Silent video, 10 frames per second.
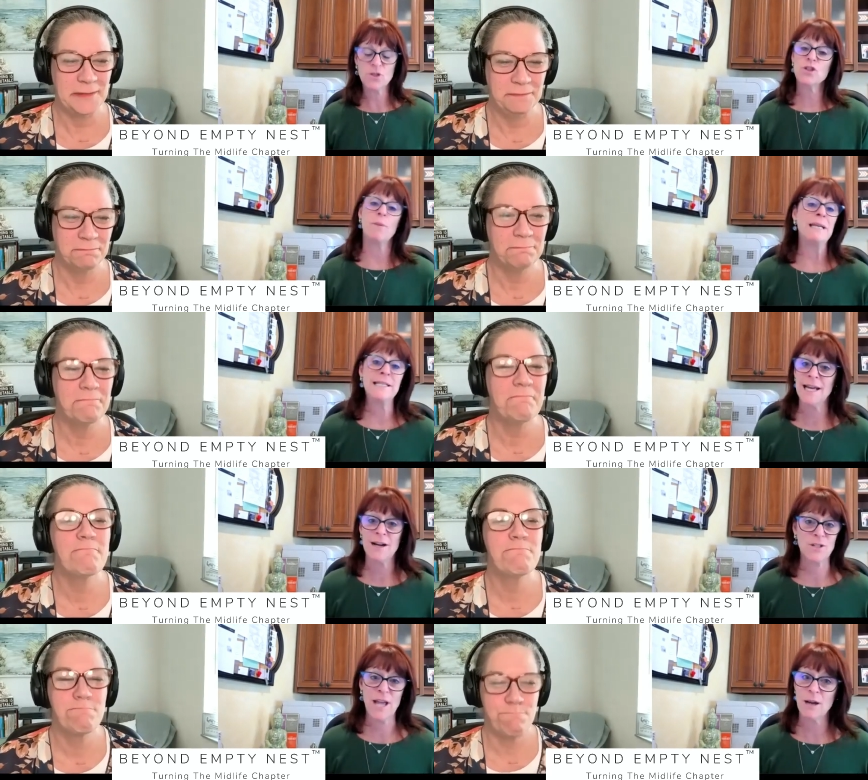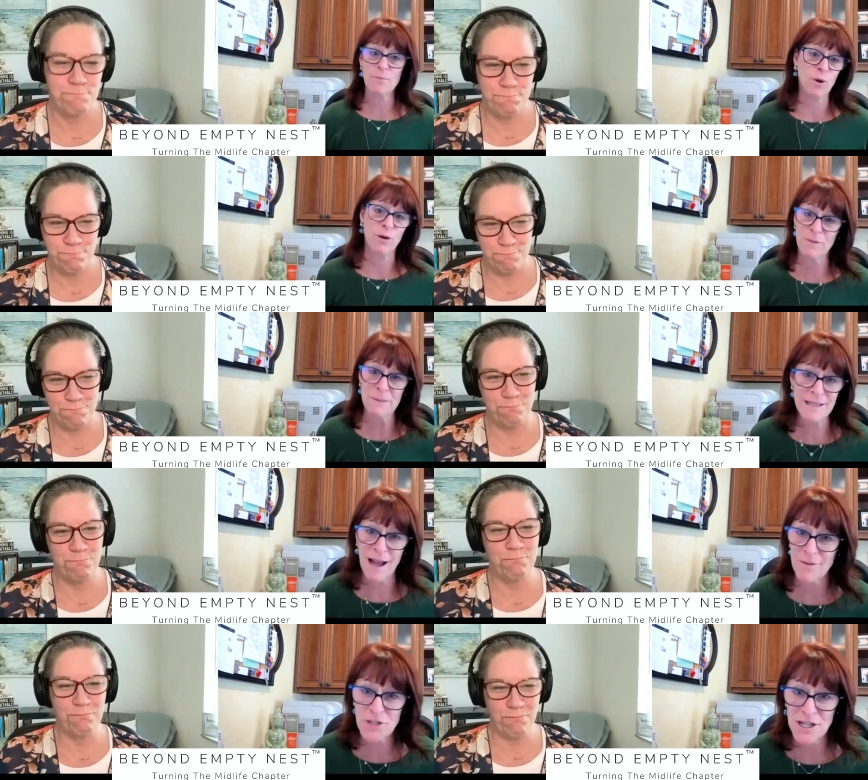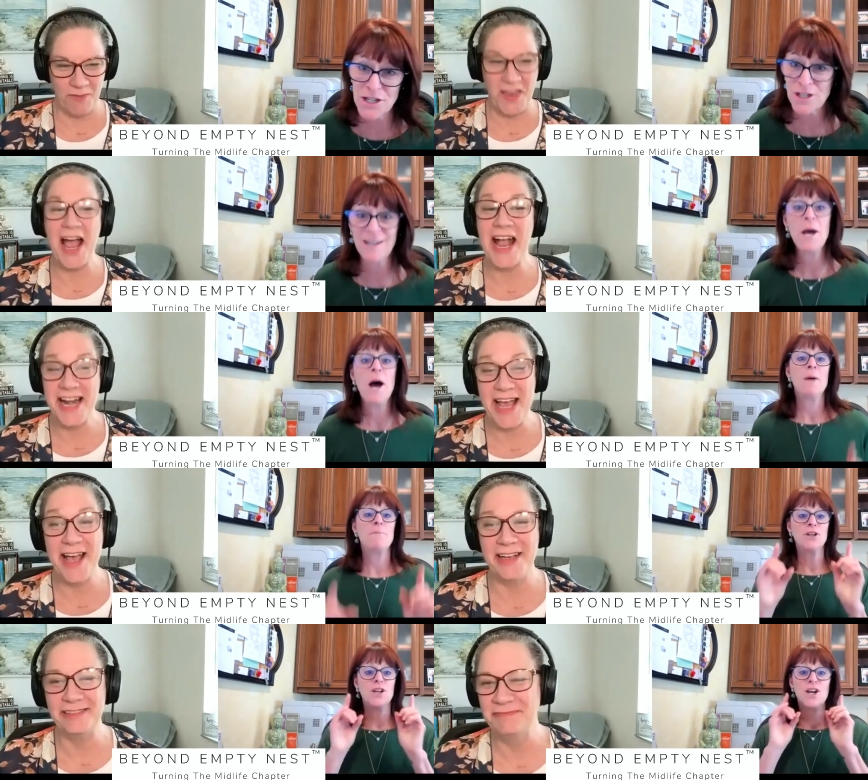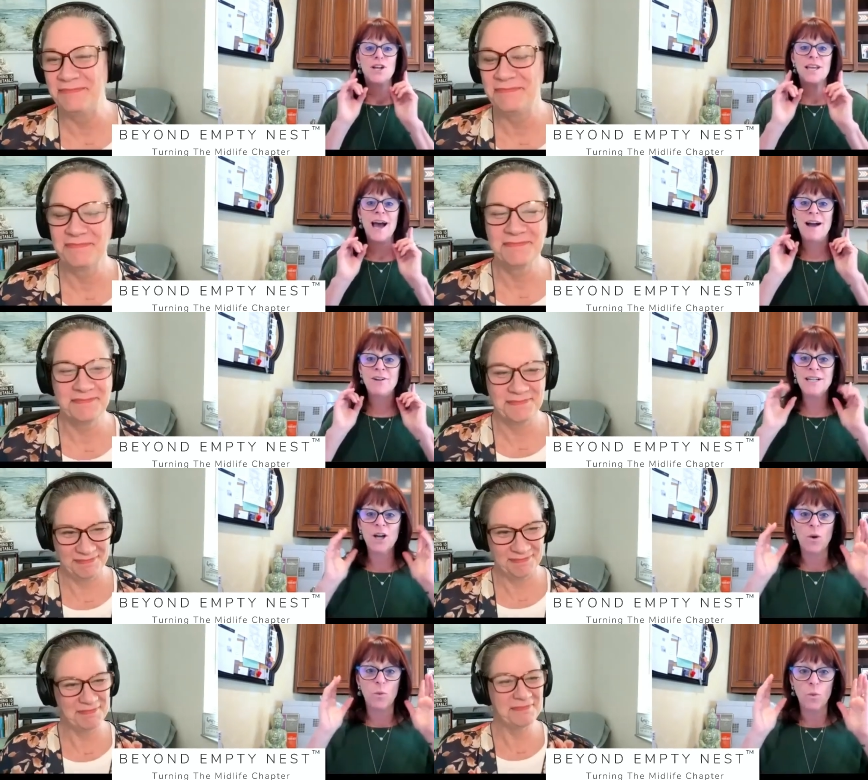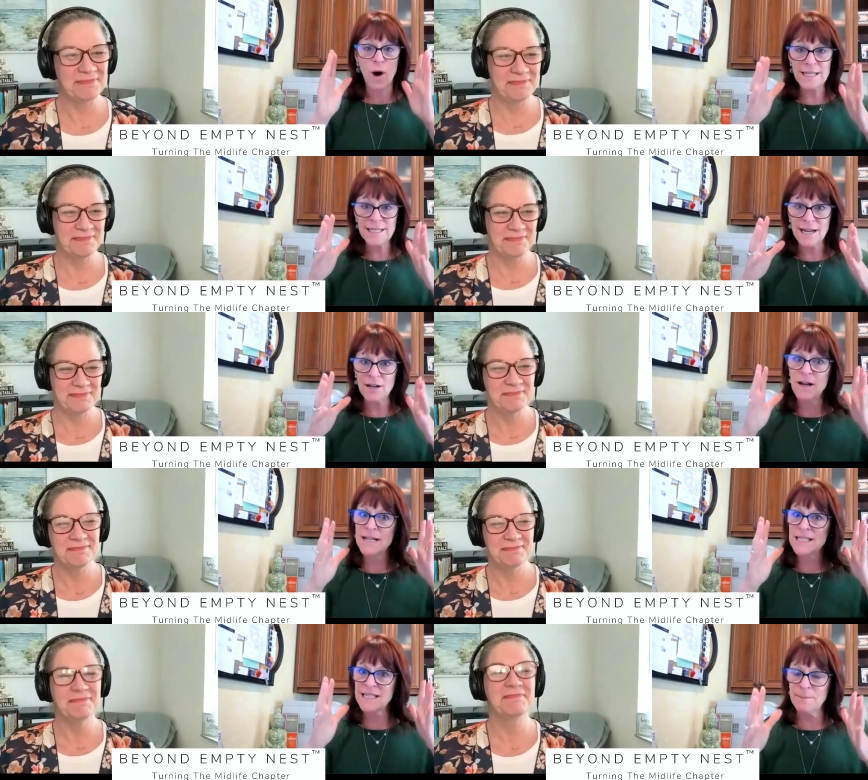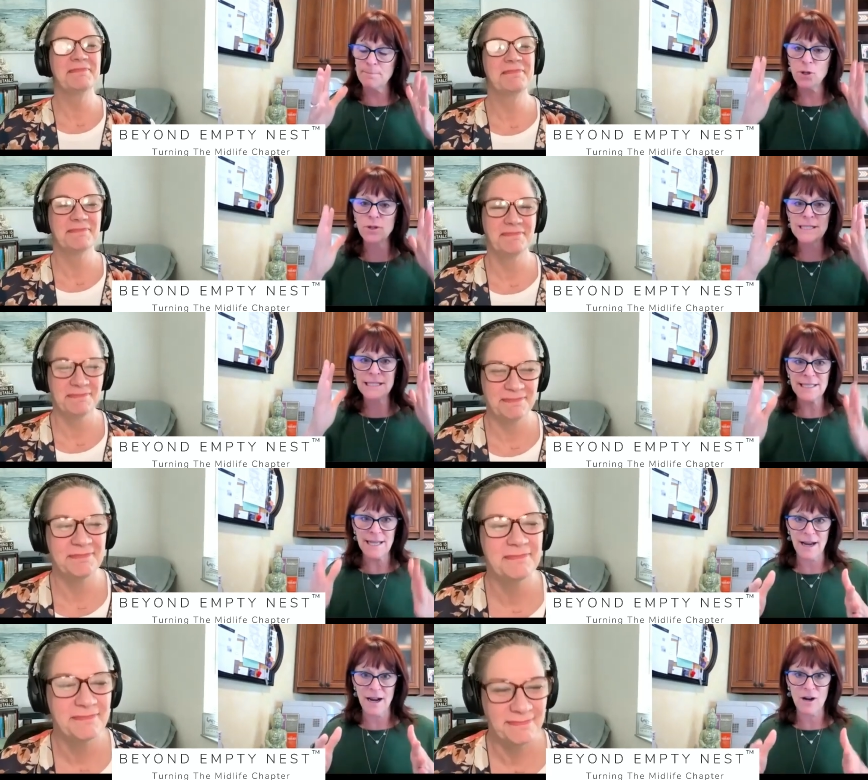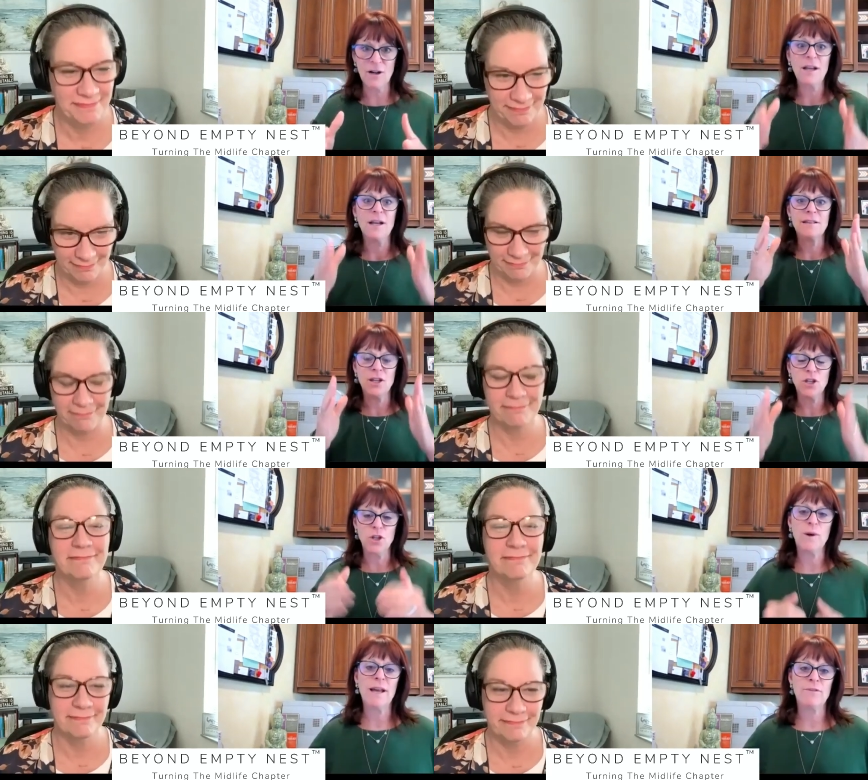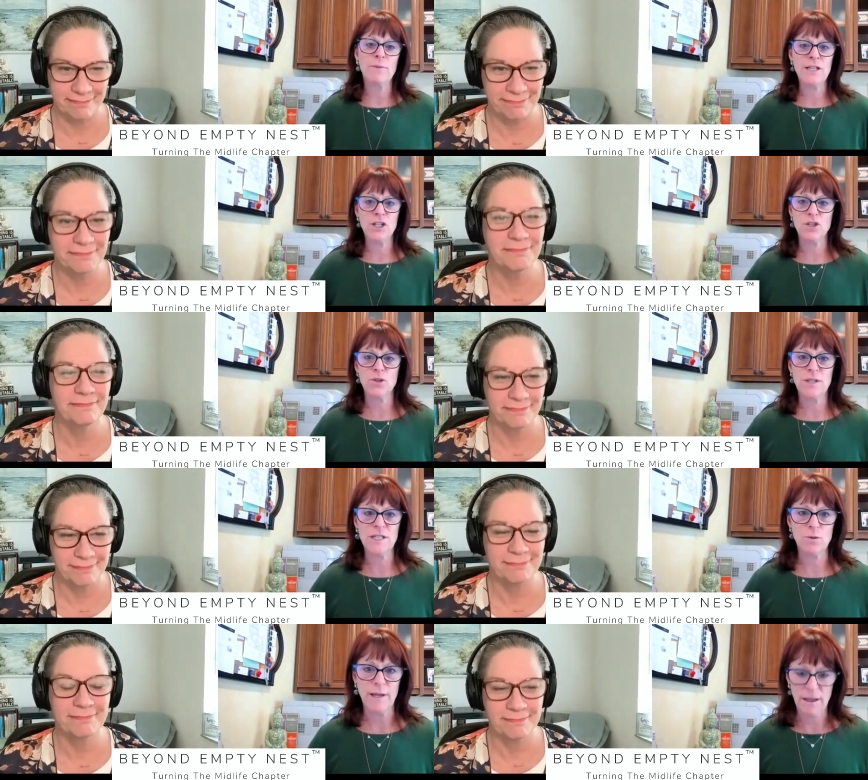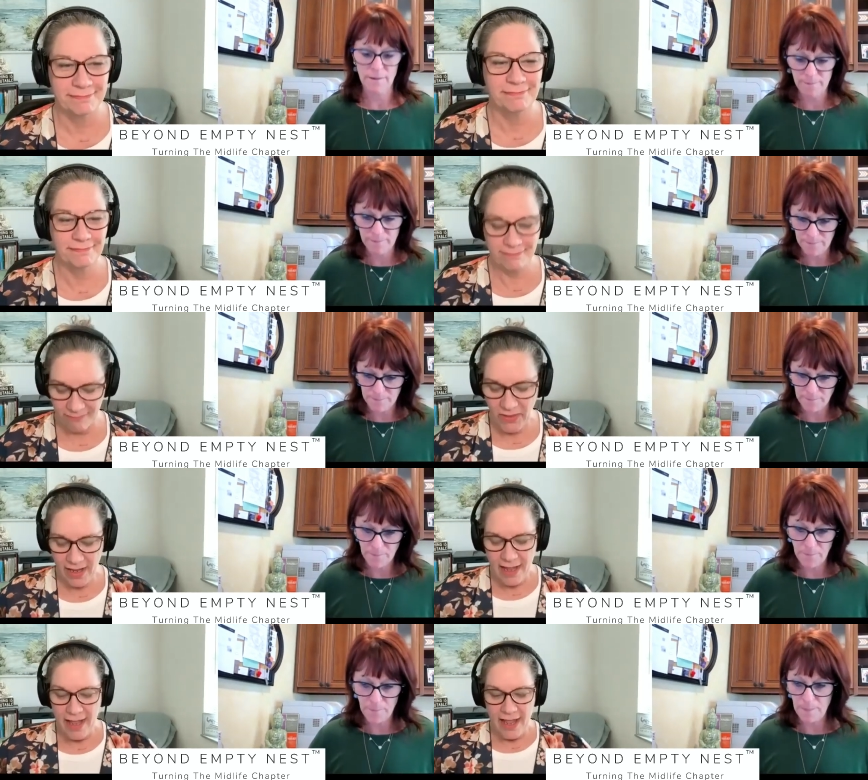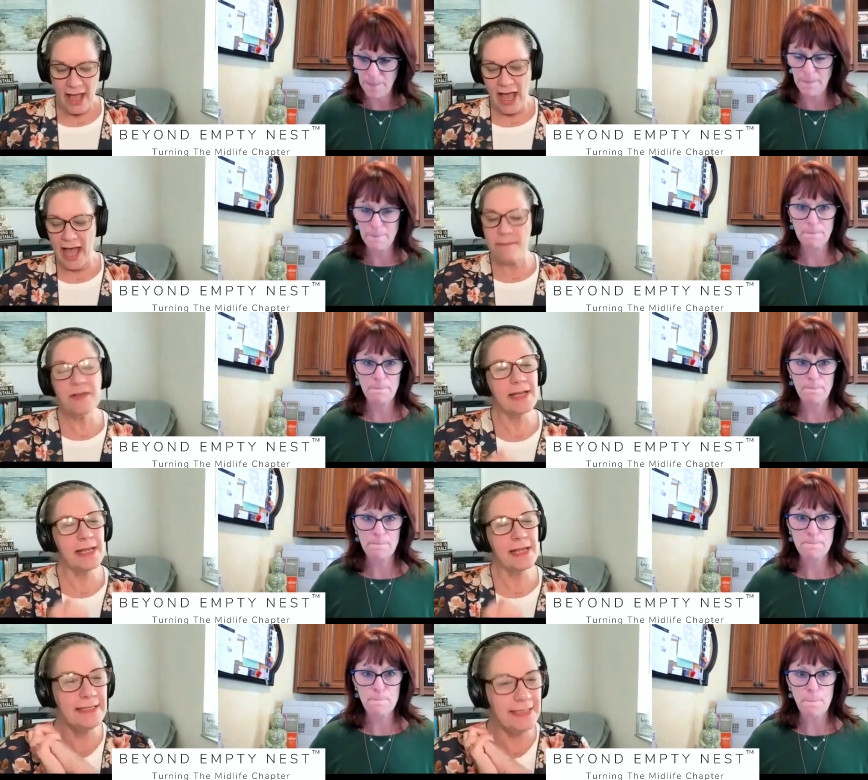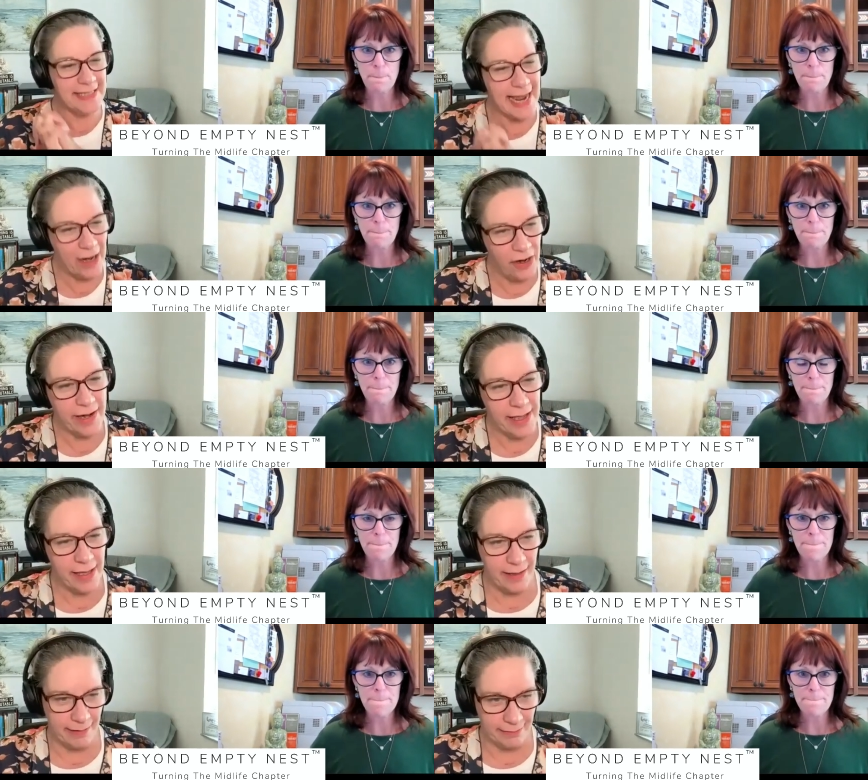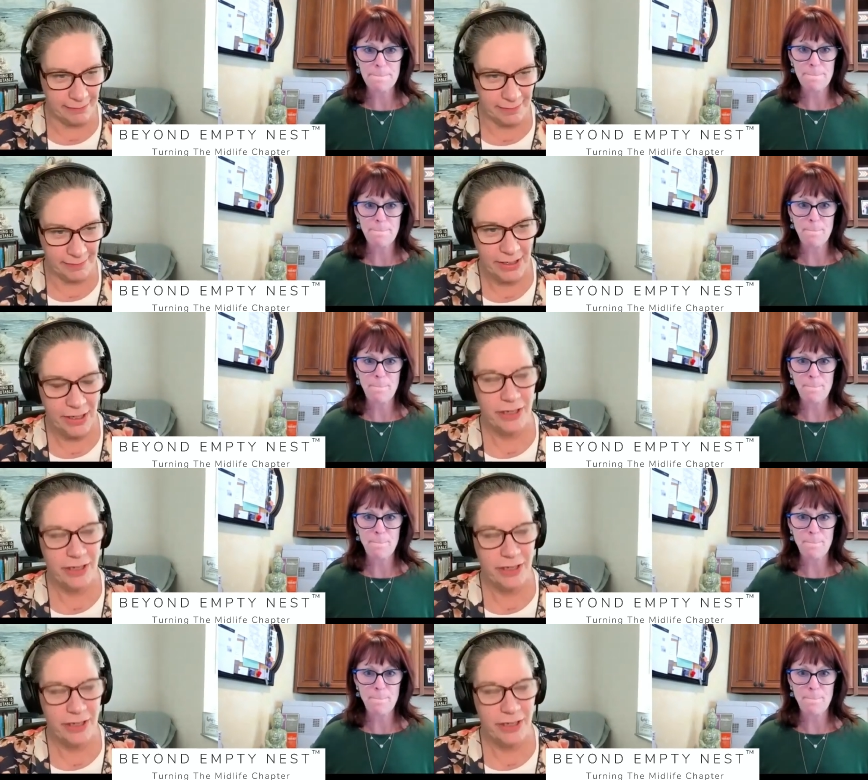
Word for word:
Speaker 1: There's so many dares I could pull from this conversation. I know, Aaron. One dare, a simple
Speaker 2: dare that you want everybody to do this week? I'm going to dare you